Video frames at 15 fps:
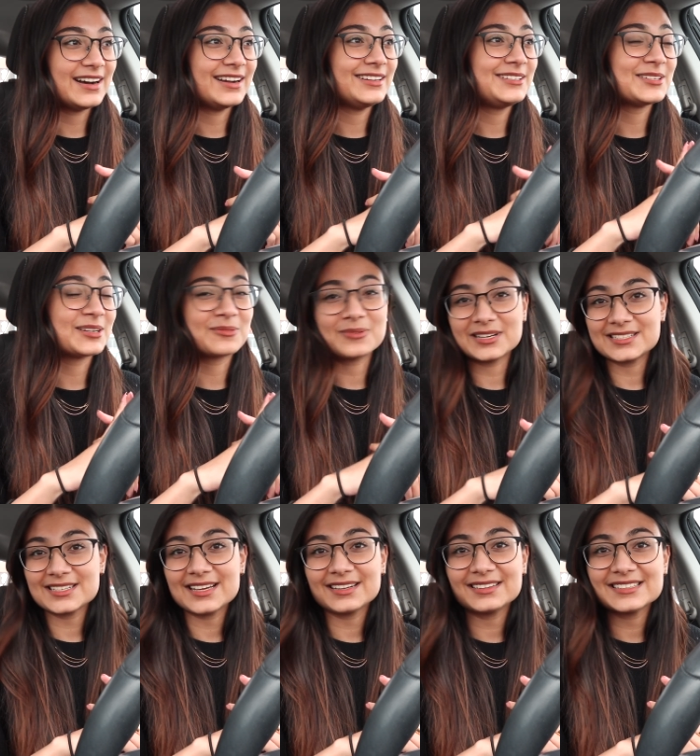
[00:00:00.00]
I don't want
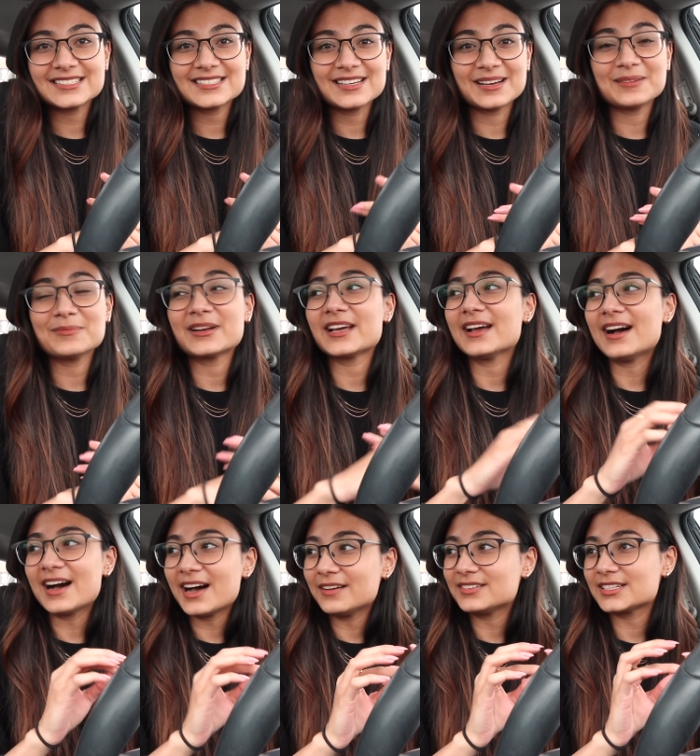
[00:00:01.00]
to get this done, but I
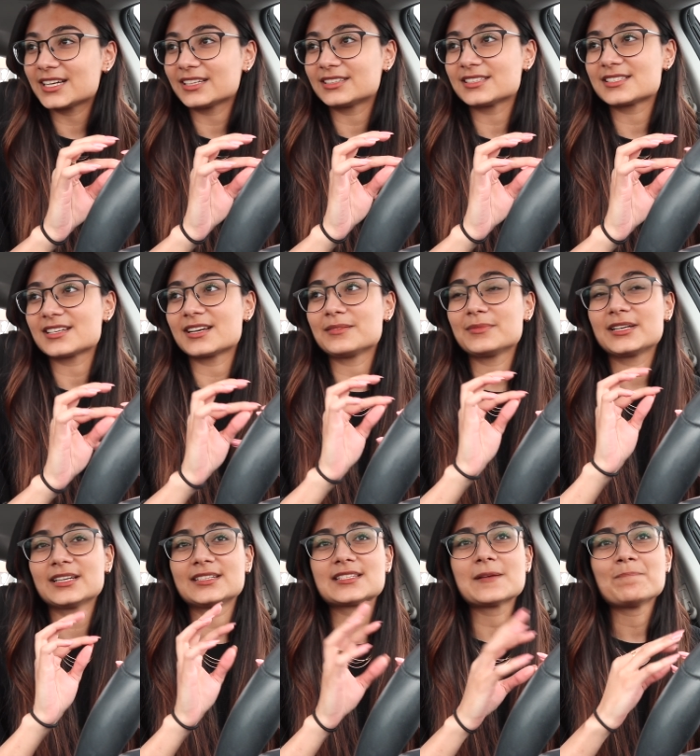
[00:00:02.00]
have to get this done
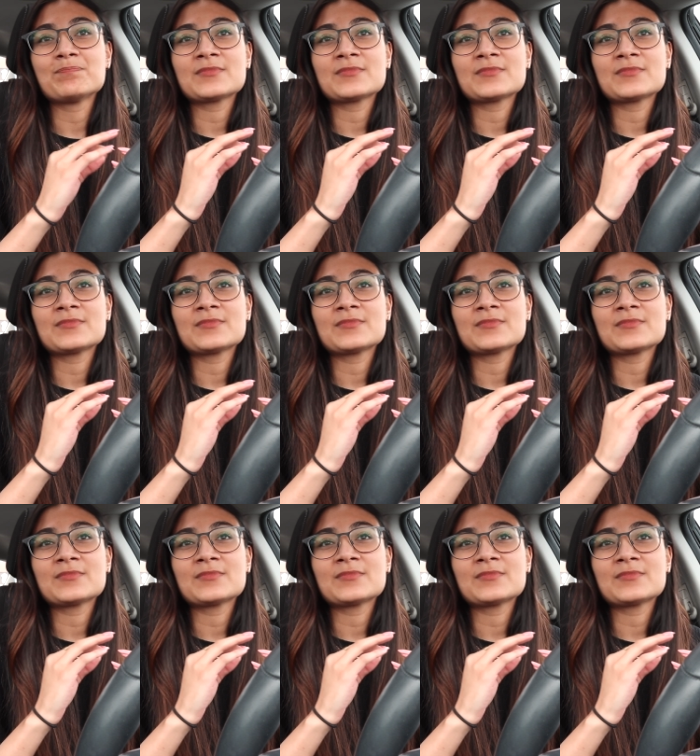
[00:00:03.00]
because